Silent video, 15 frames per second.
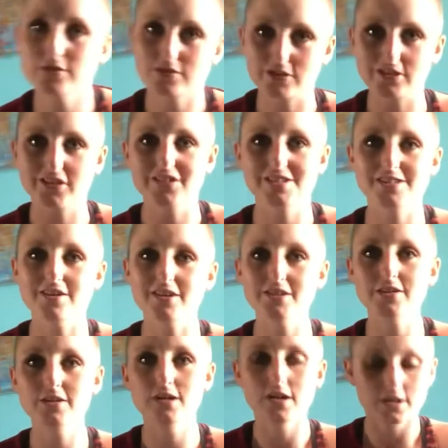on the other side.
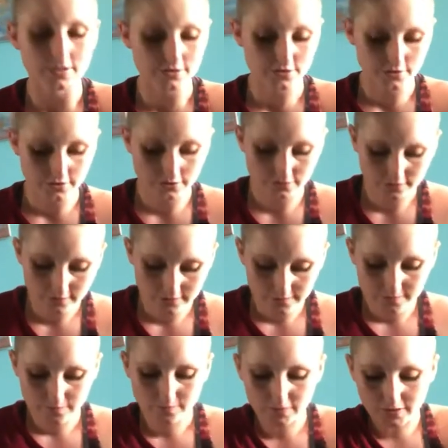So
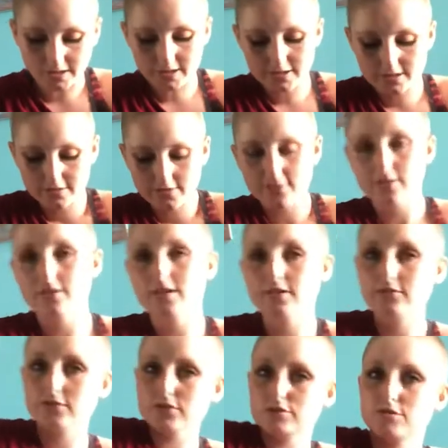my
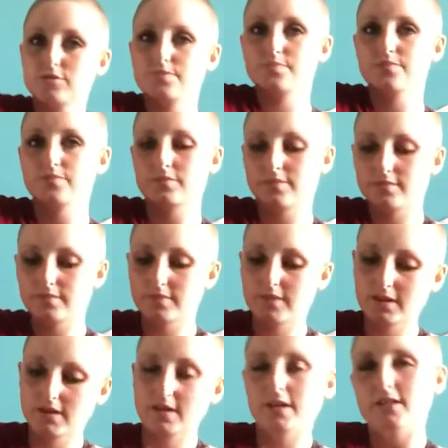foot
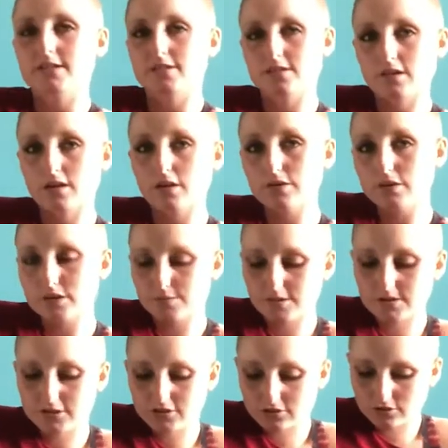is in the lotus
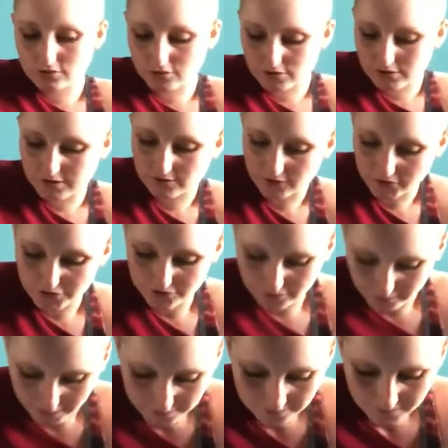position, crossed in front of
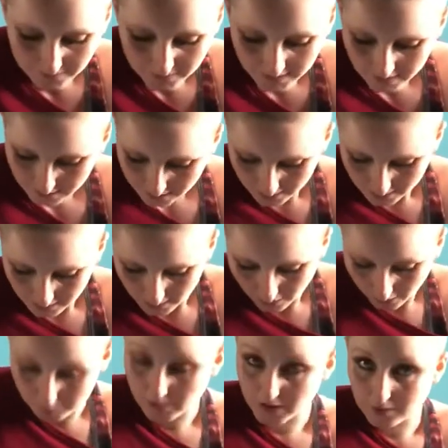me.
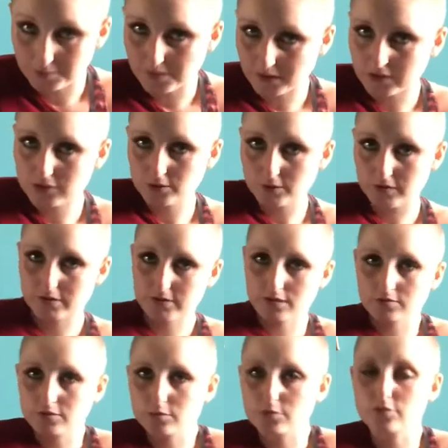I'm keeping it to where it's
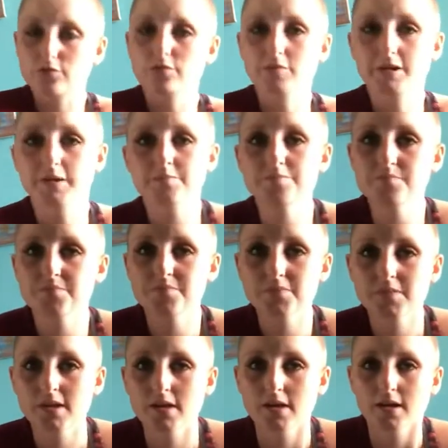comfortable for me.
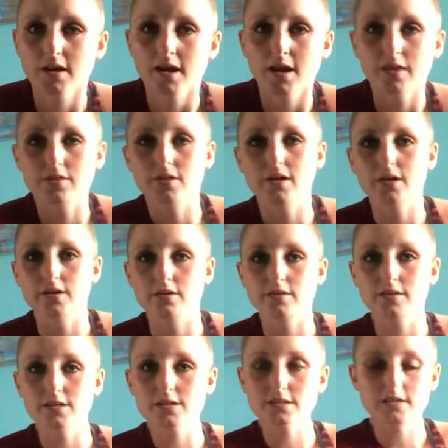And then
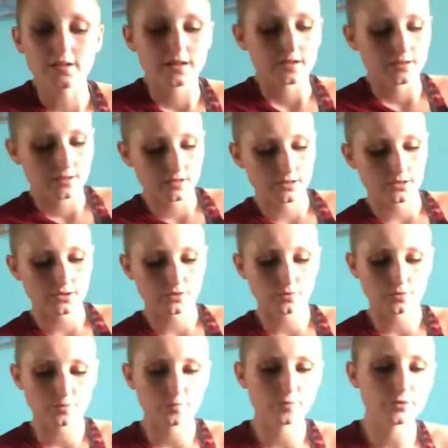this leg, you want to
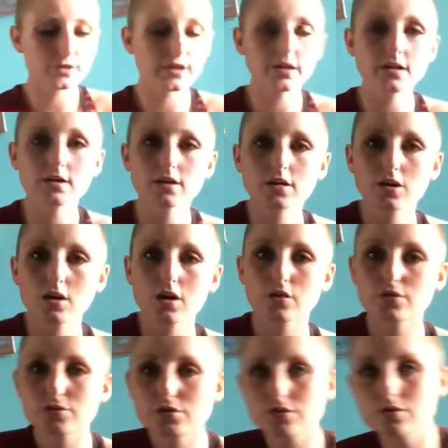bring it
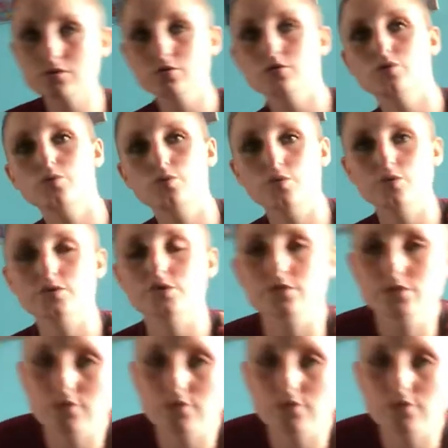close towards you. So